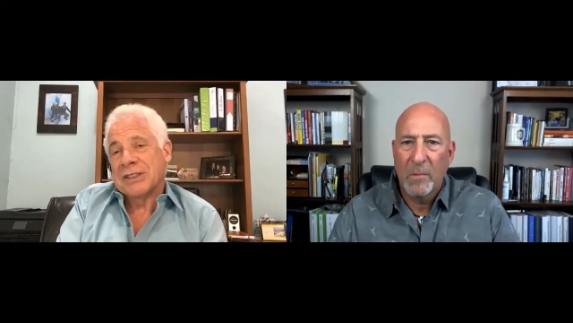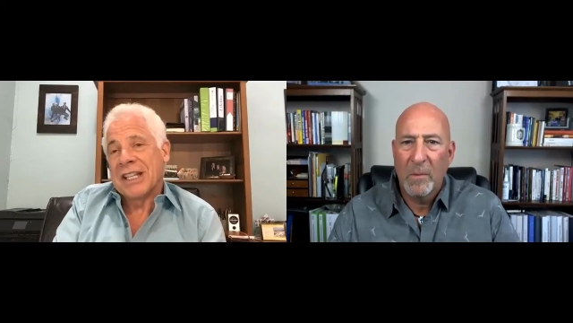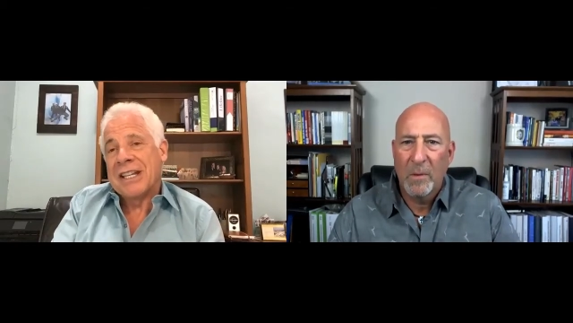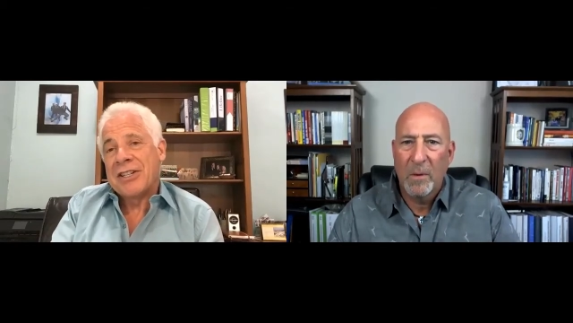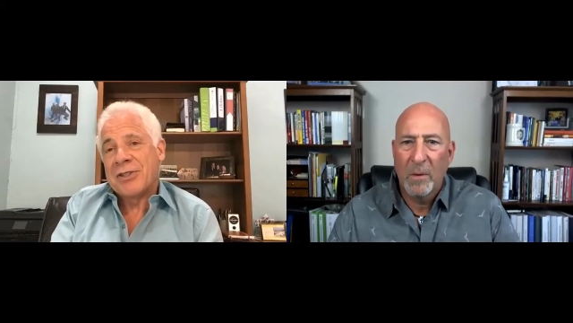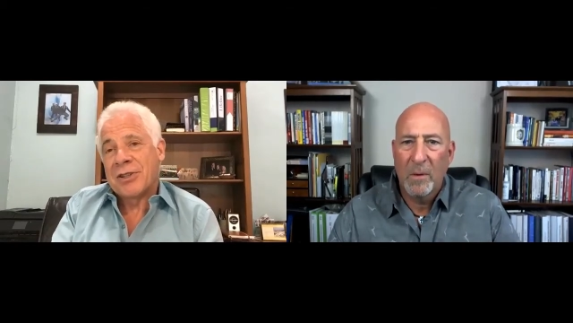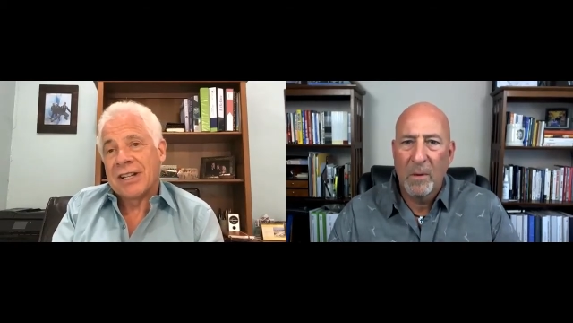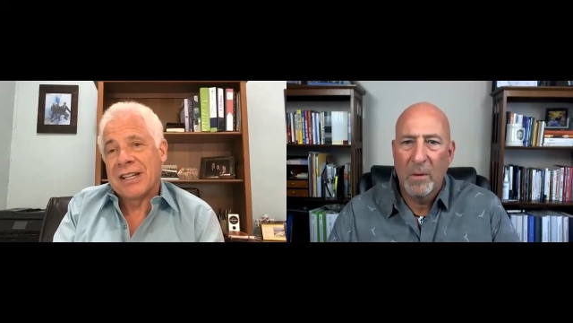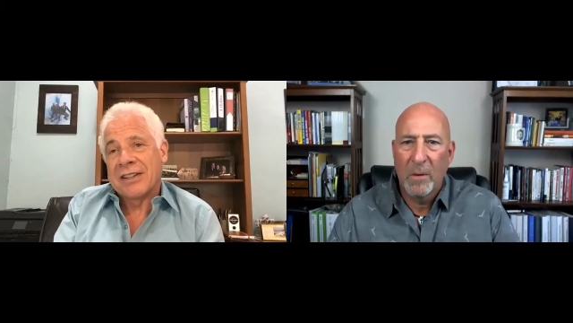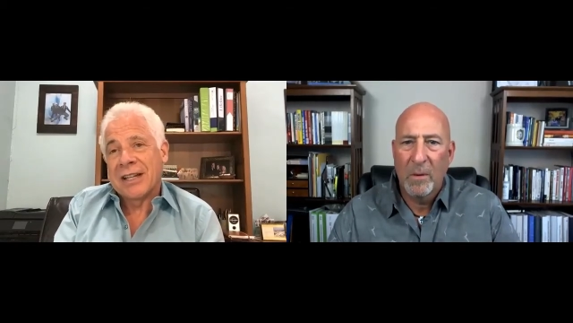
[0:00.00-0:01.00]
Speaker 1: easier to
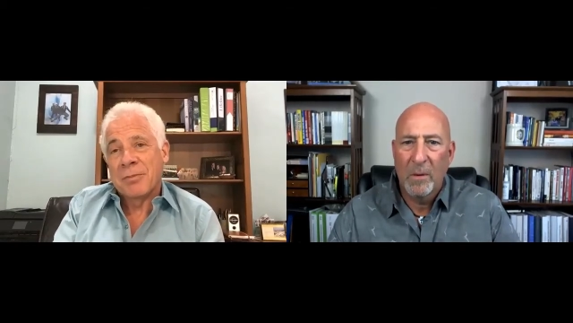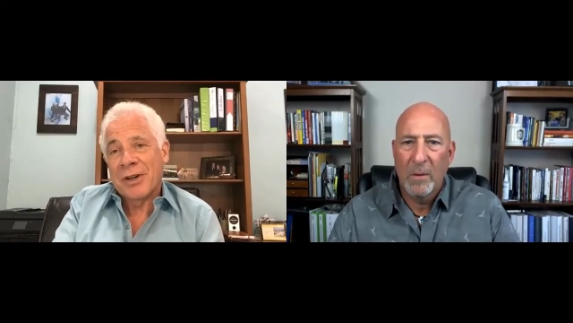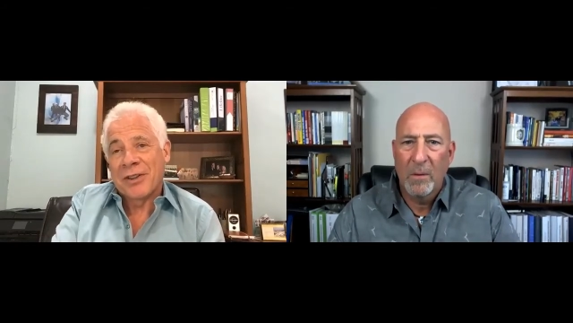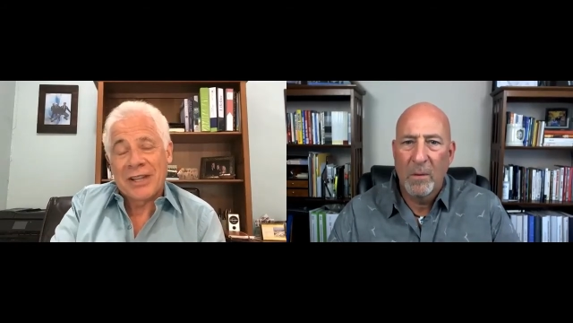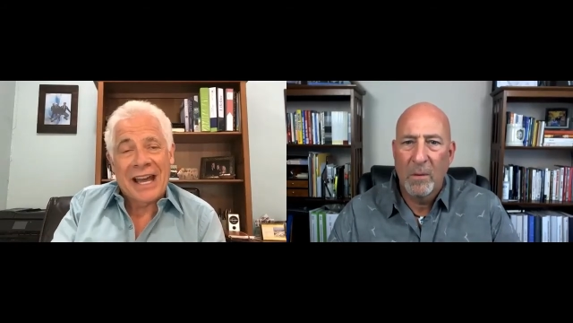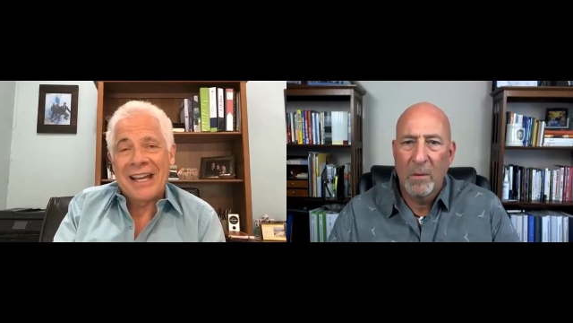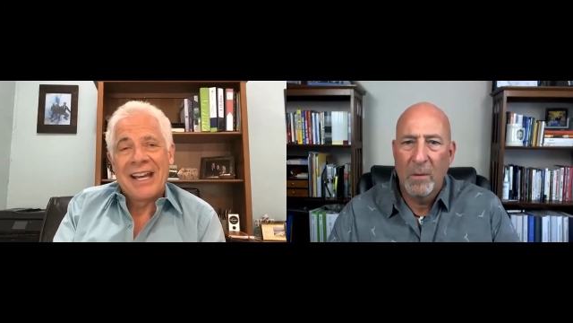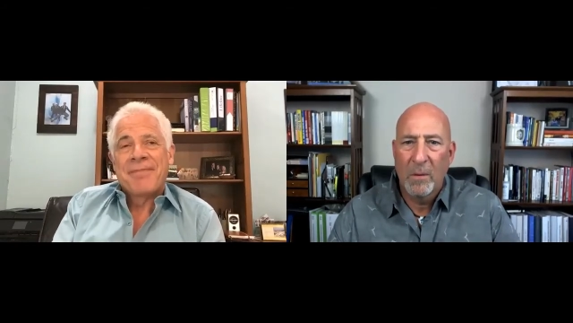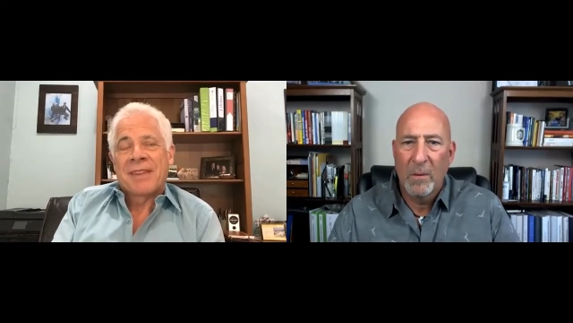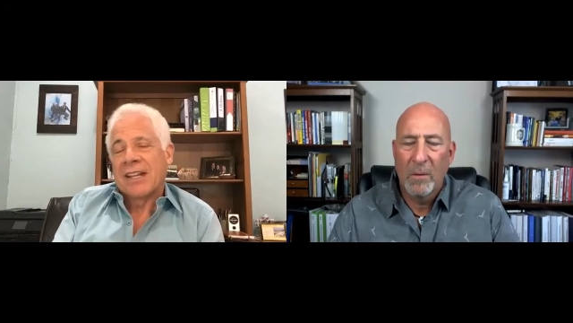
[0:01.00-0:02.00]
hit them. One of the things I,
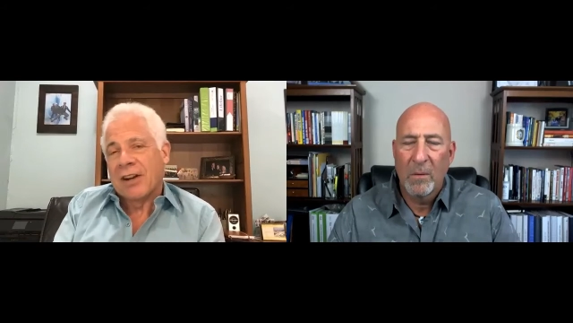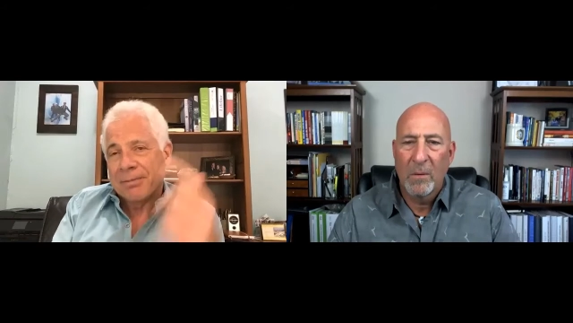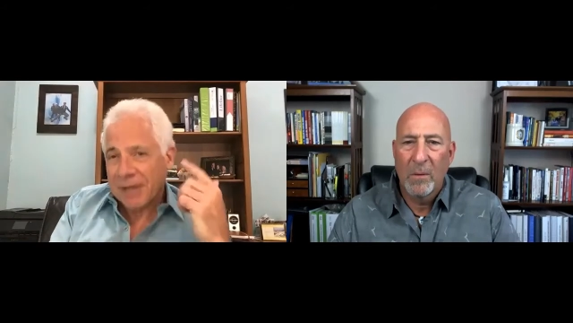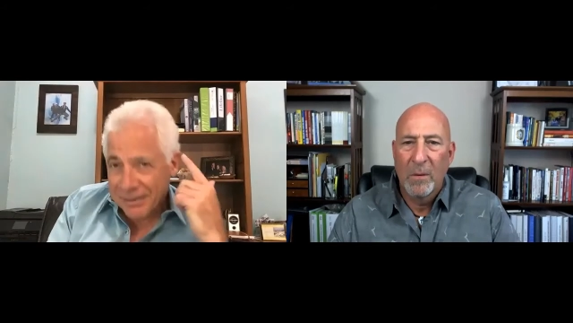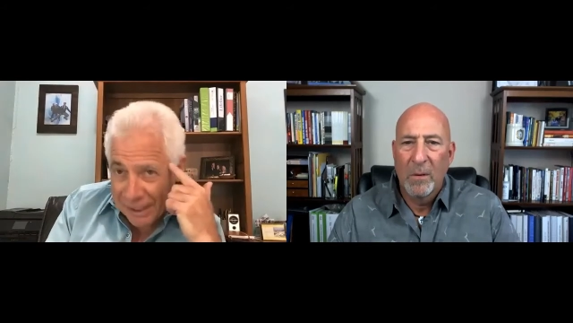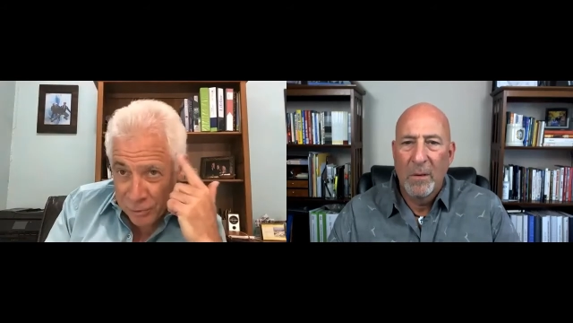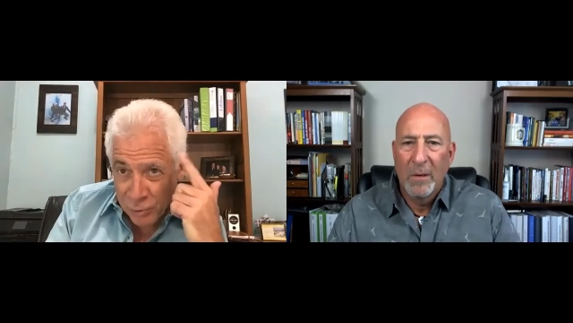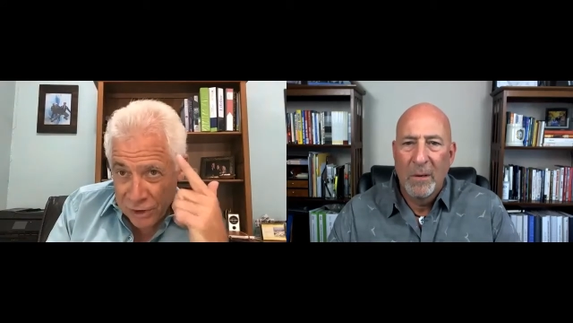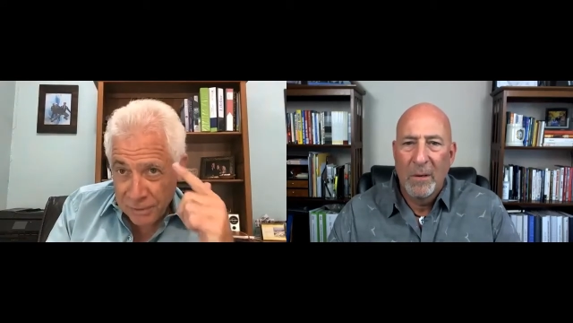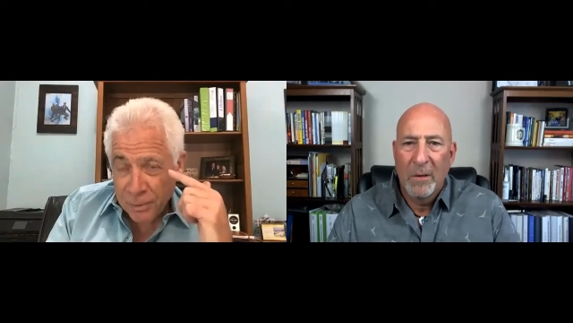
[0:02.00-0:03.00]
you know, I'm, I'm not
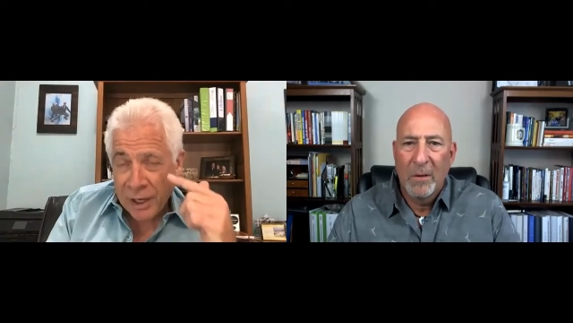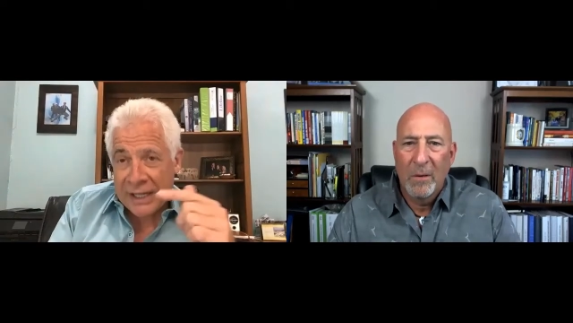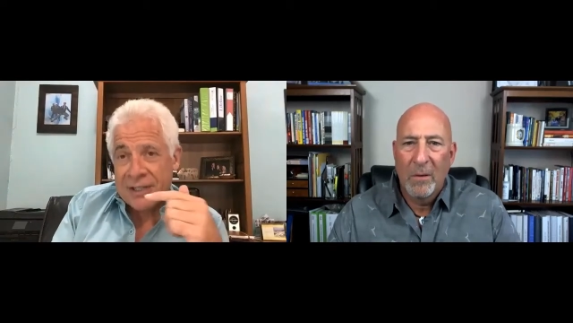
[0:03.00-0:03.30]
real bright.